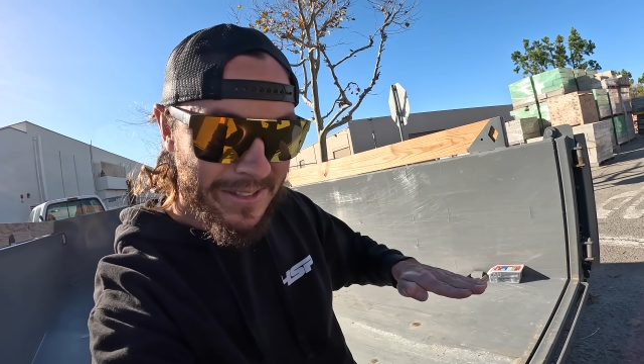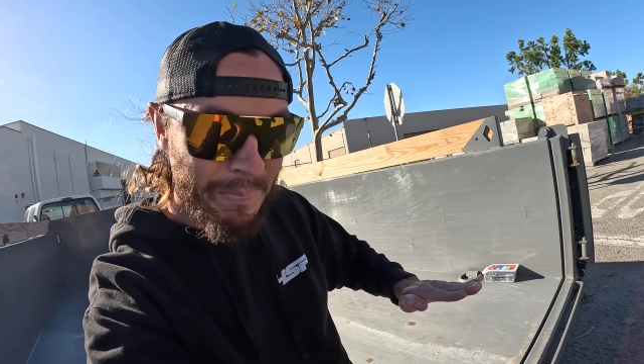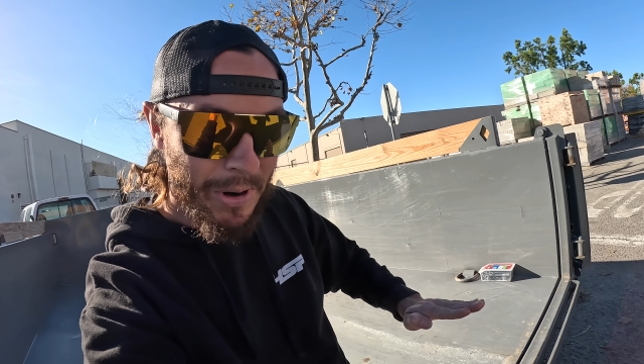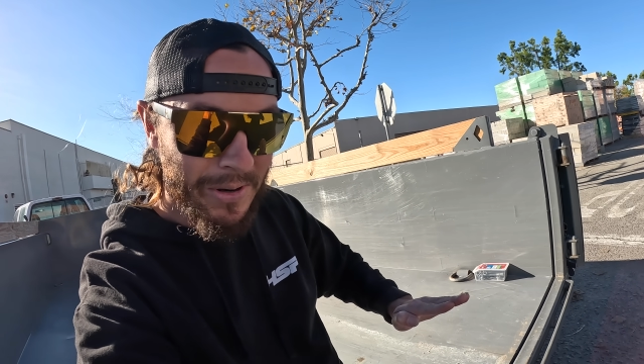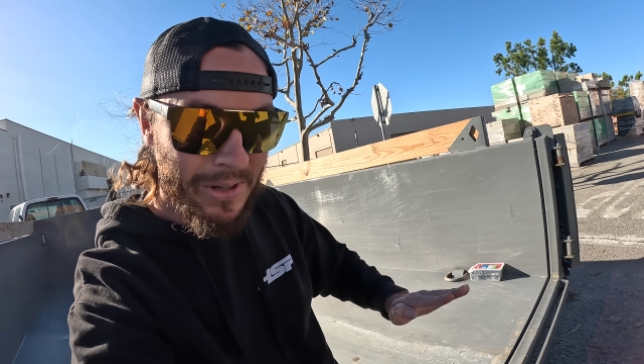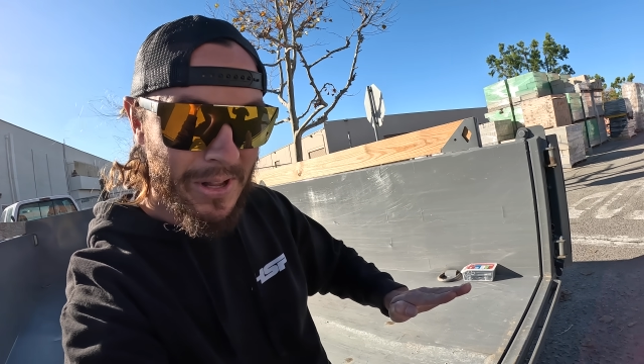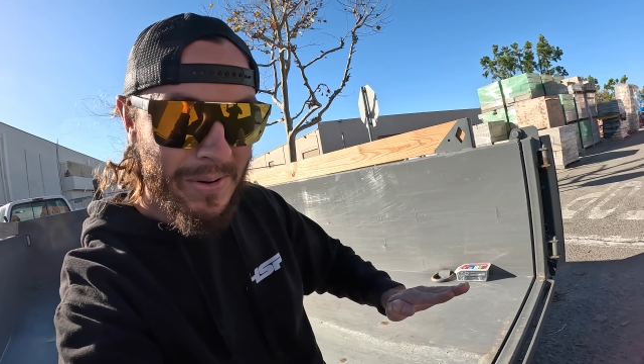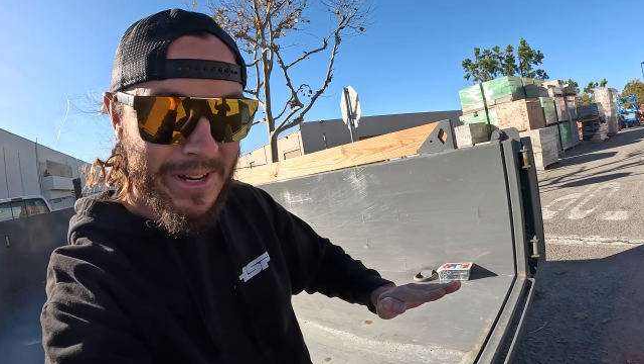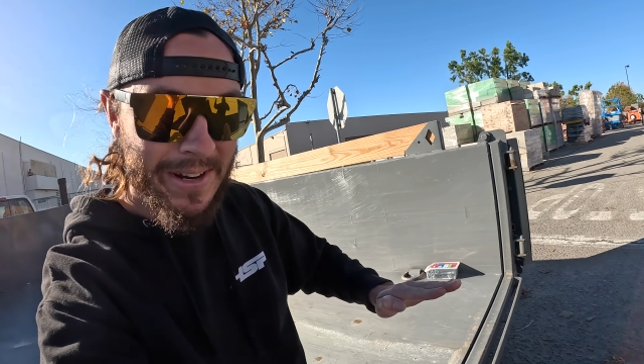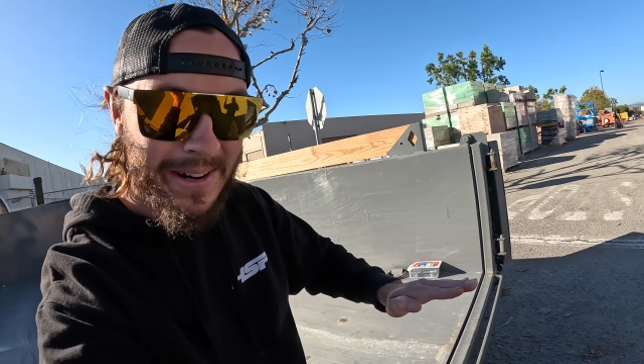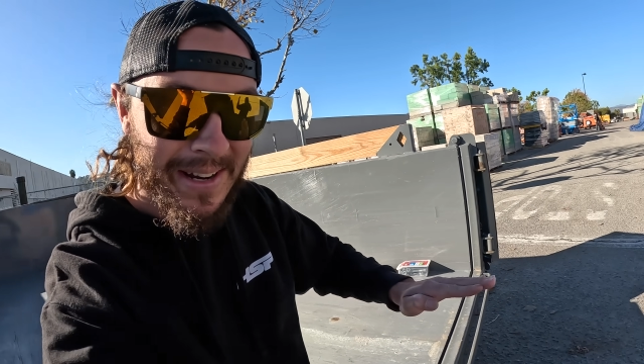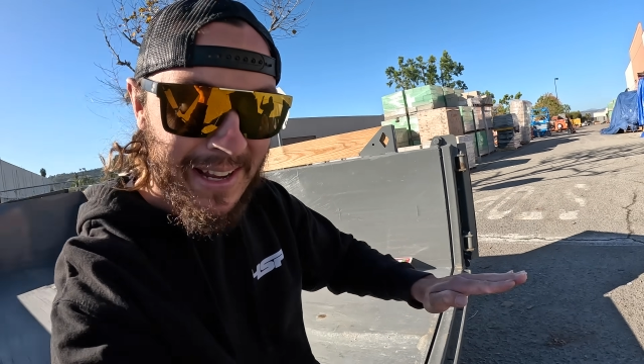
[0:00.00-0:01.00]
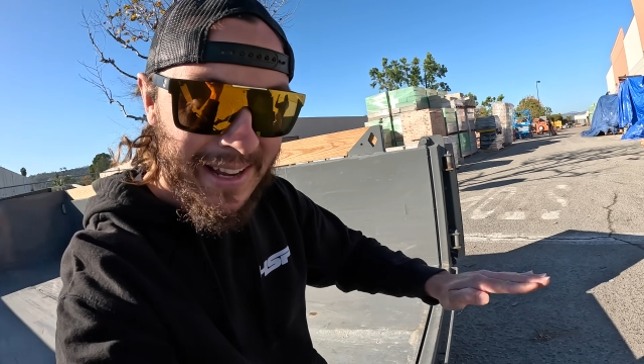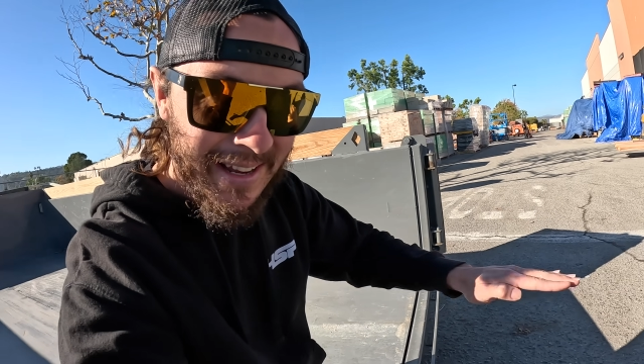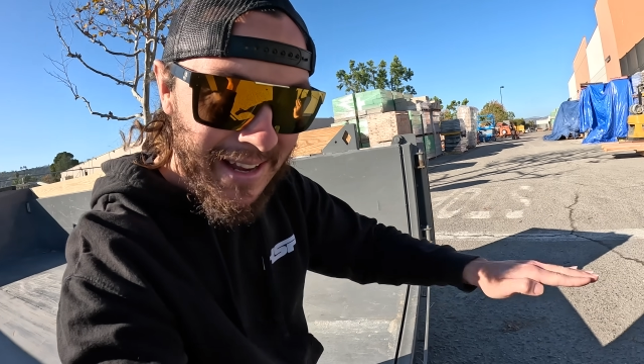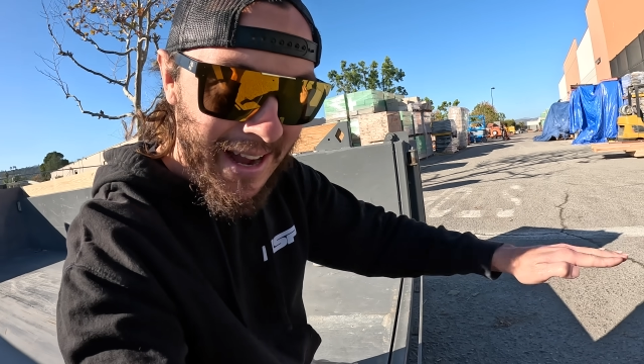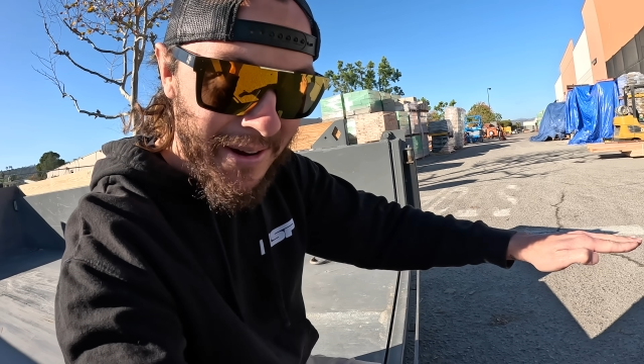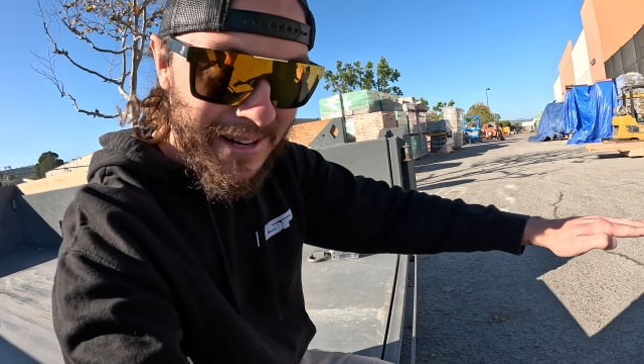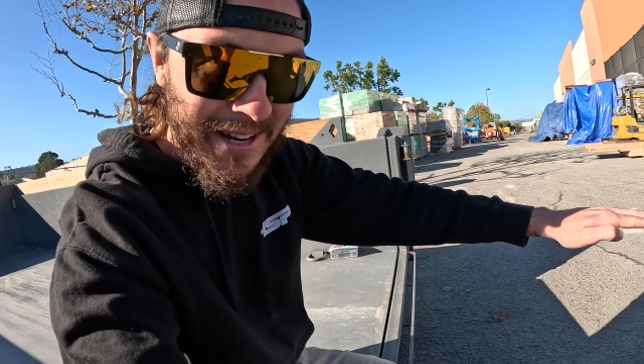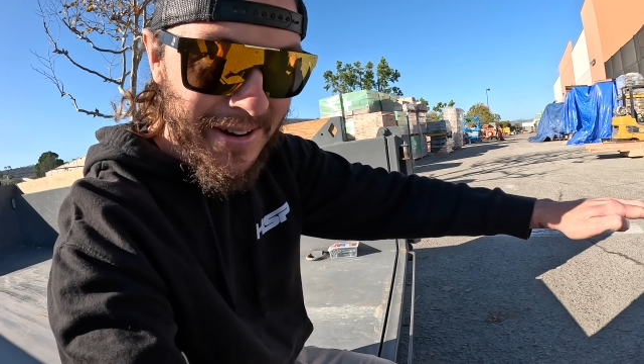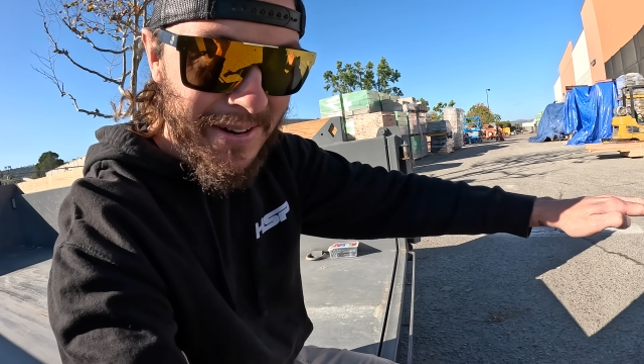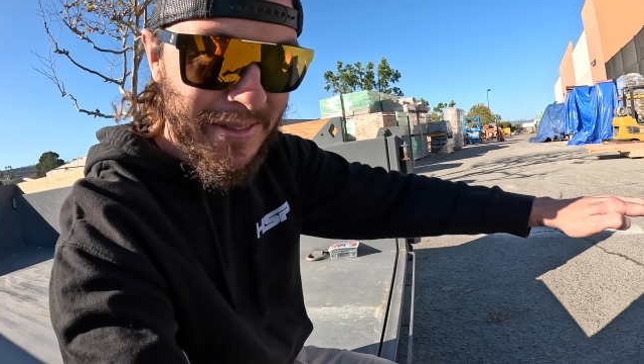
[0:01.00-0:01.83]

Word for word: part of the load here. Out here,